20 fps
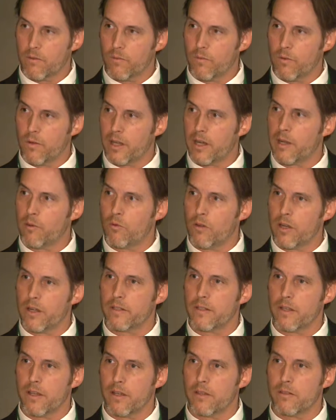what I want
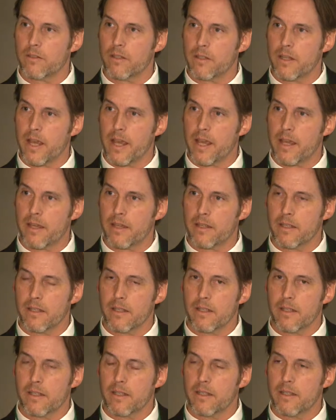to tell you today
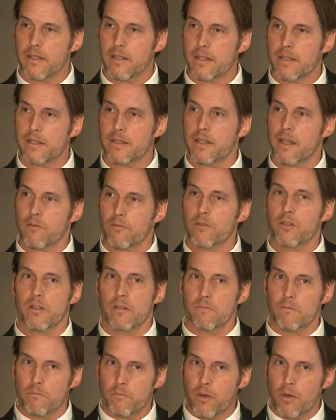is that really